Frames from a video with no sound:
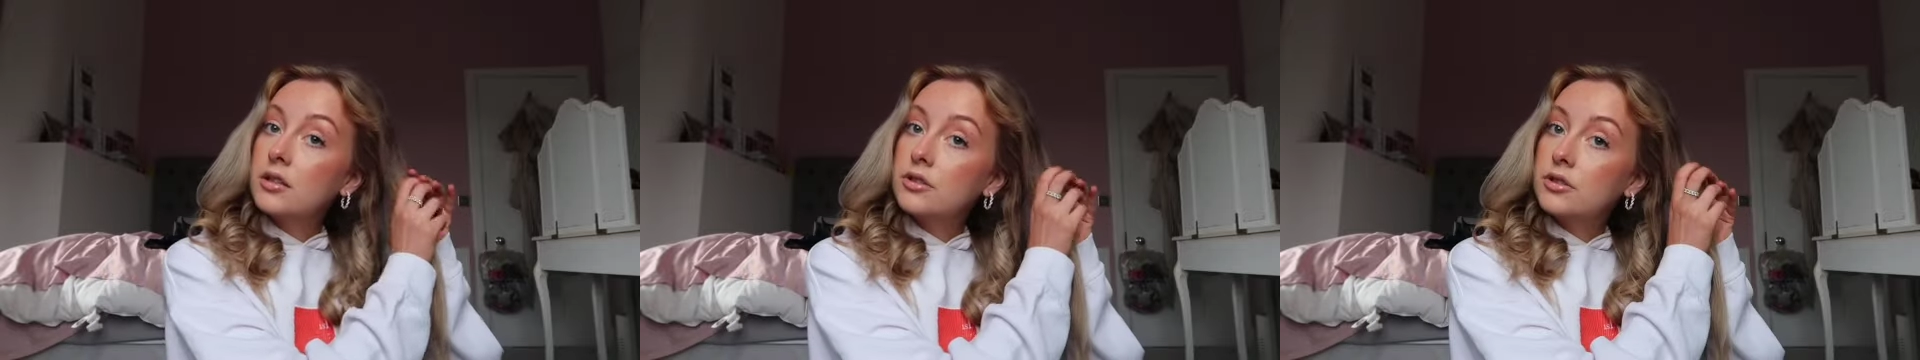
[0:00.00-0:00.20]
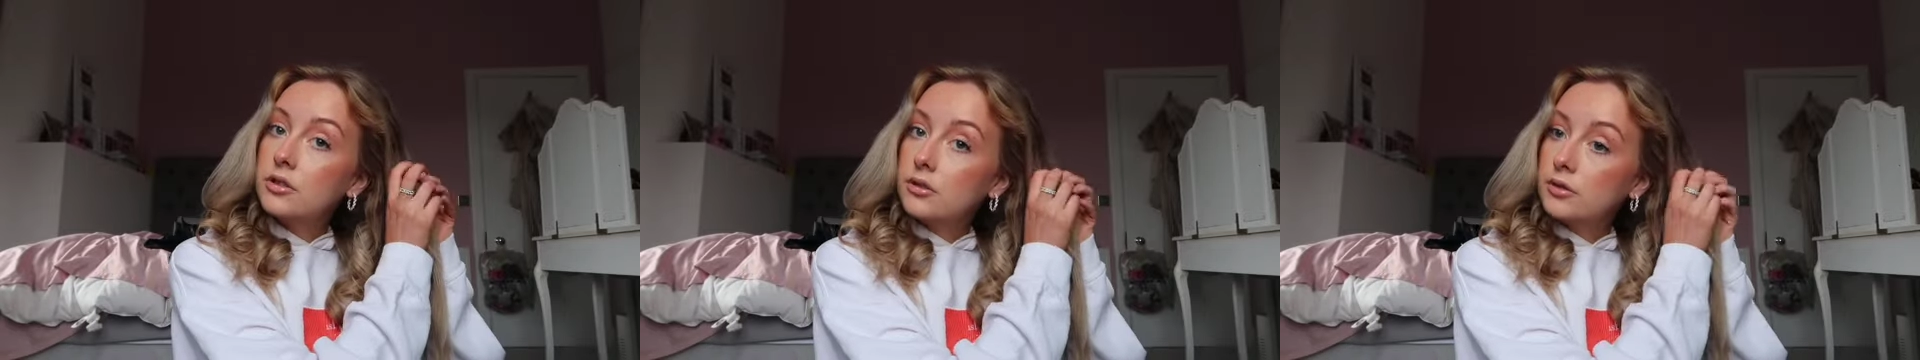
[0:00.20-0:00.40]

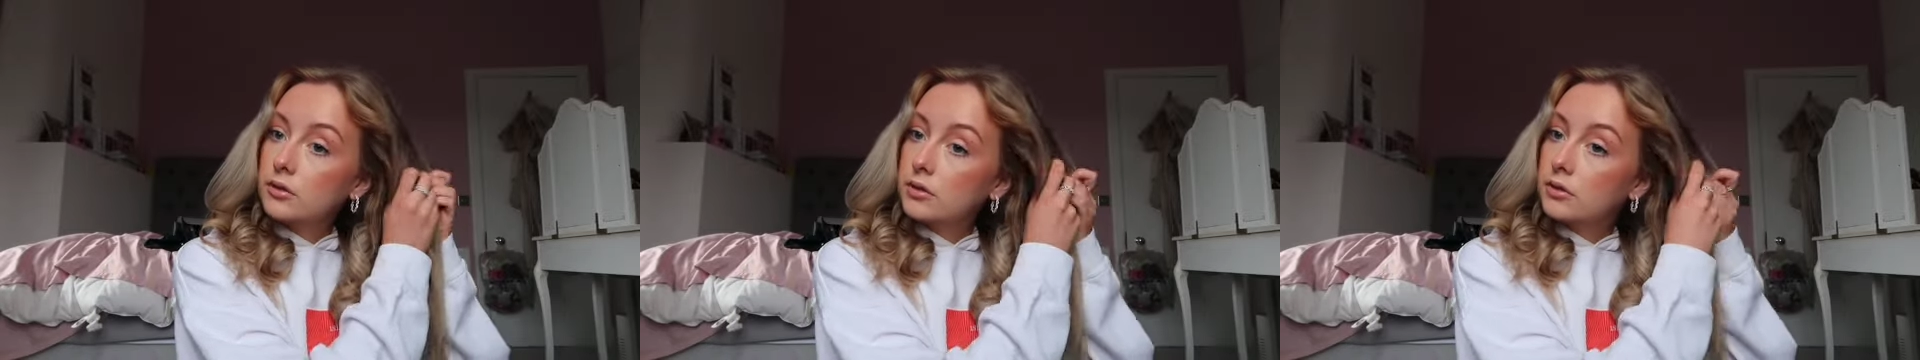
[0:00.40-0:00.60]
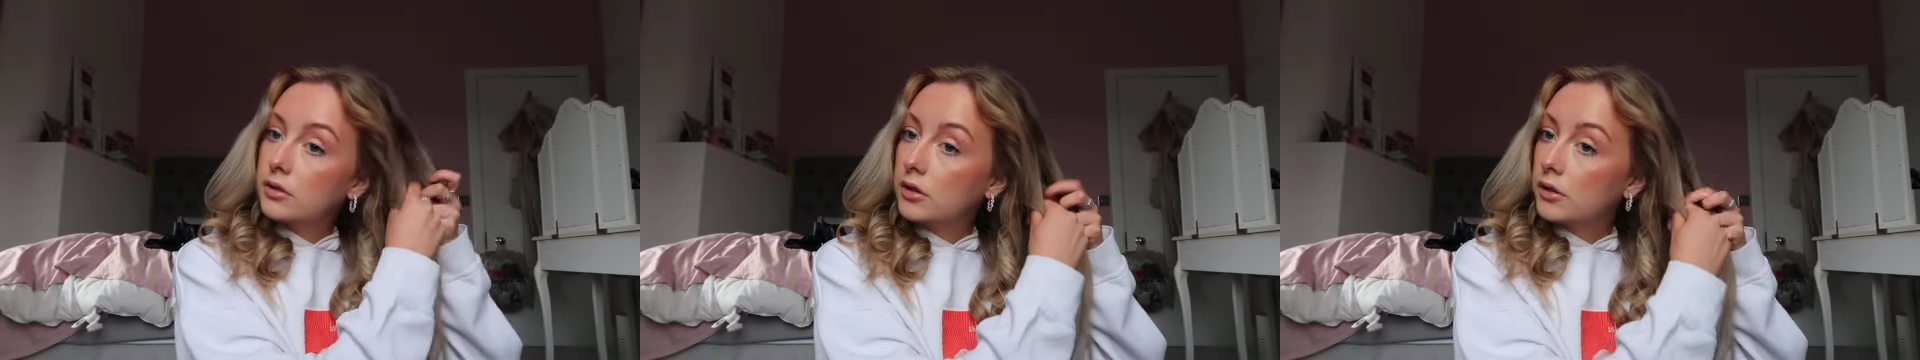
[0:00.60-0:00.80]
Jesus,
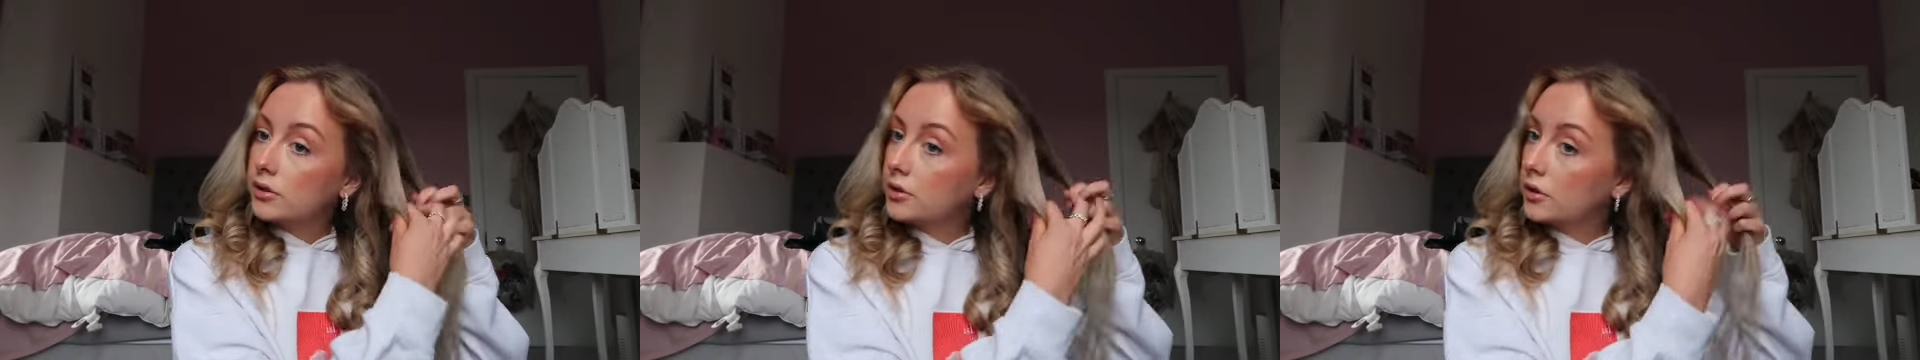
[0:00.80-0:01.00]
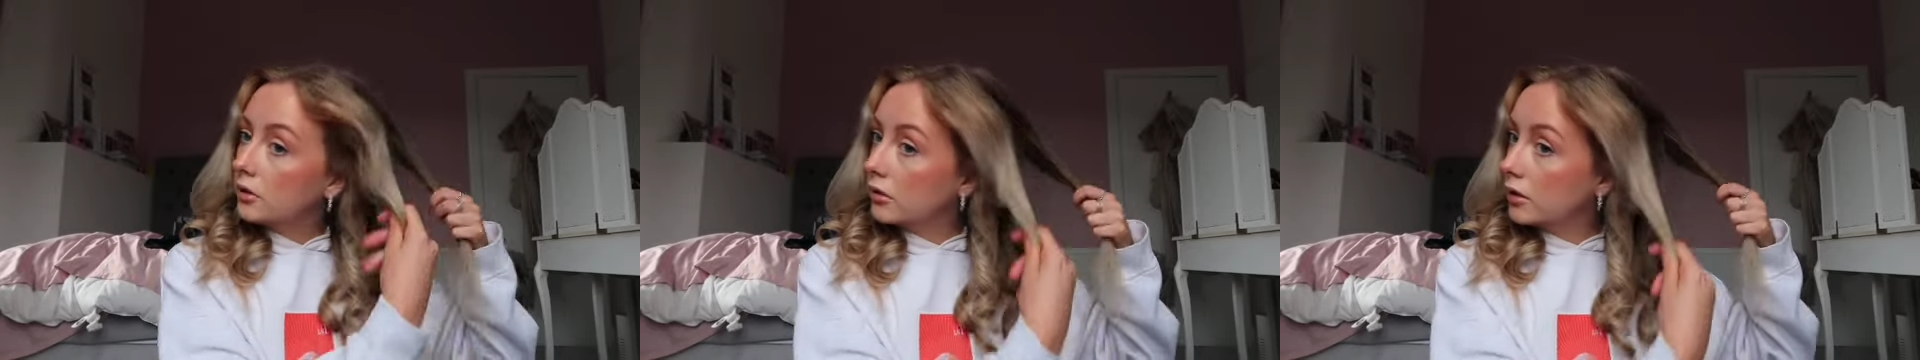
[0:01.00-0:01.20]
it's
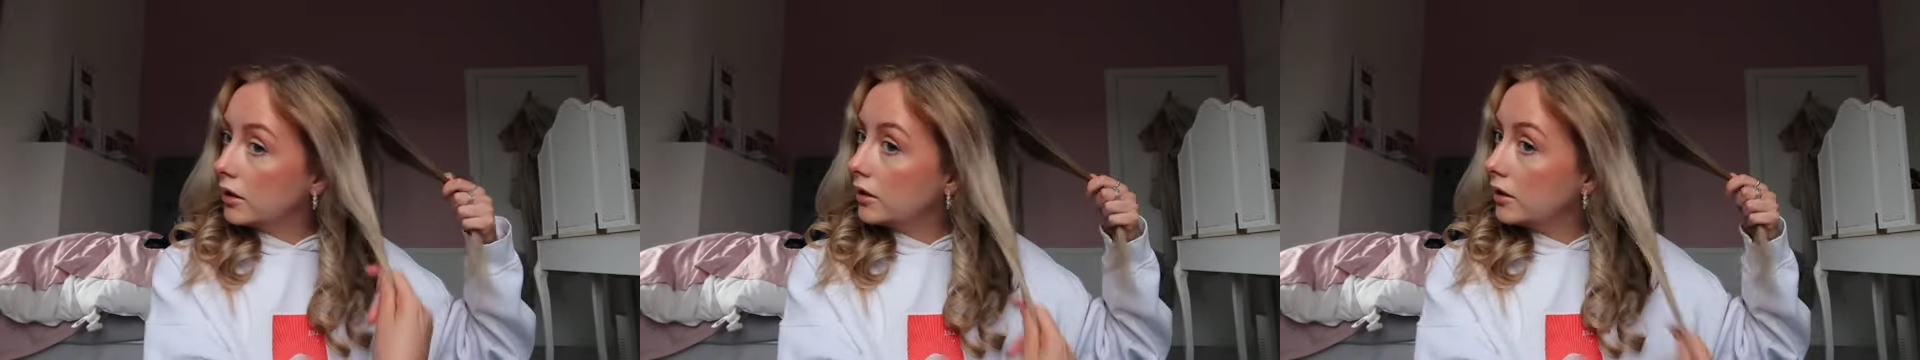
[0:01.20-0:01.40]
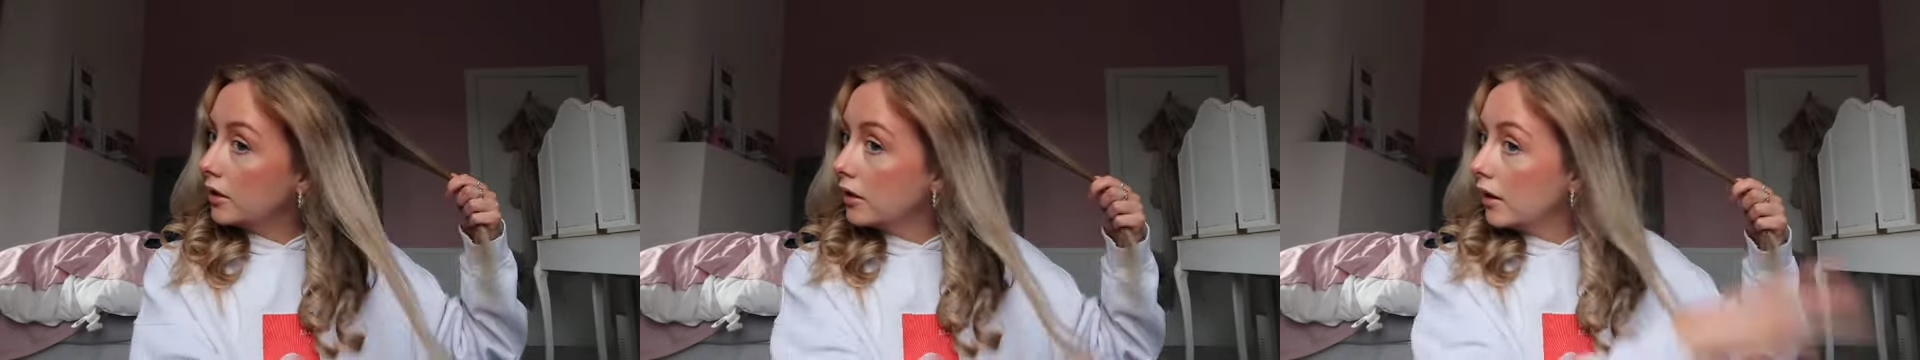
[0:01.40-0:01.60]
Thursday
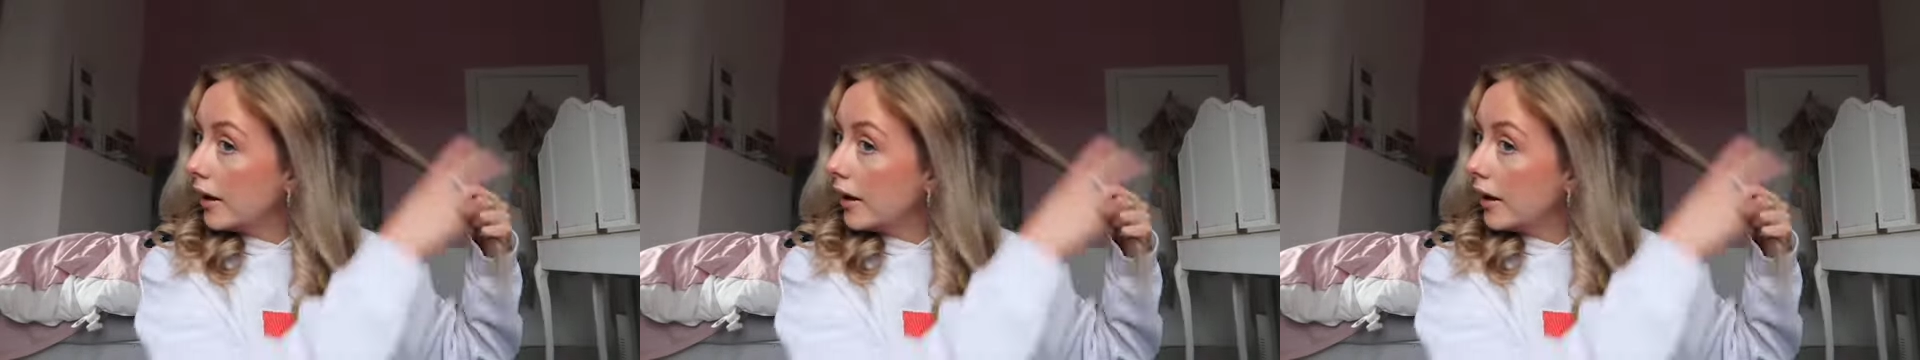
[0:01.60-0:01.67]
already.